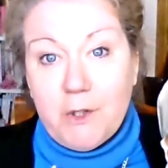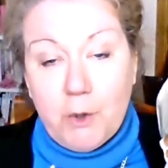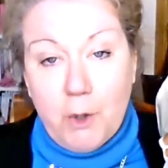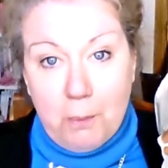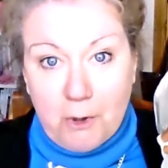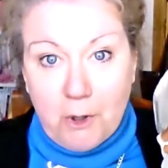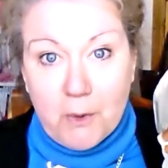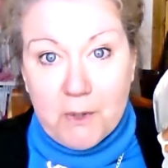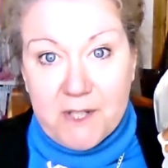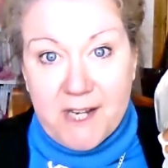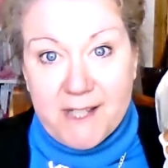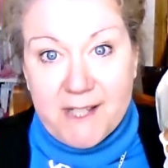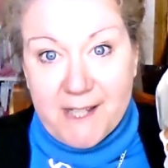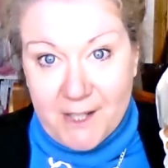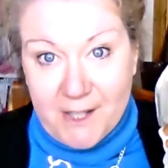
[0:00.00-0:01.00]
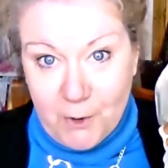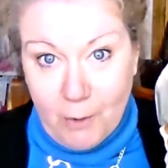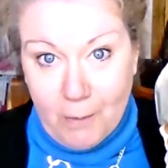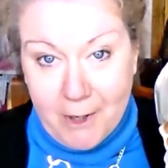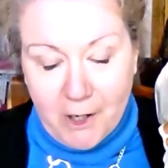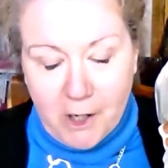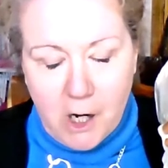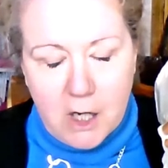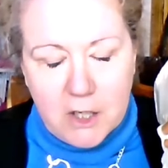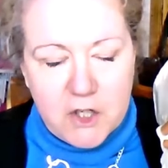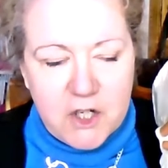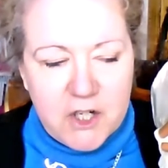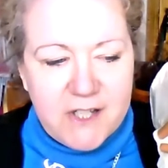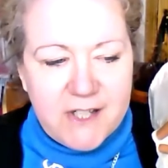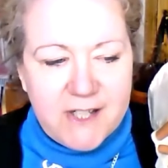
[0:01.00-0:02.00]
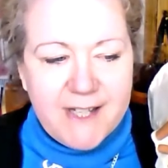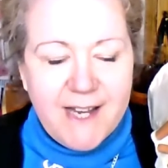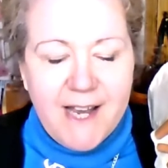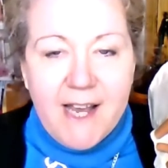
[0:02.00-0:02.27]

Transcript: to a process that's normally unconscious,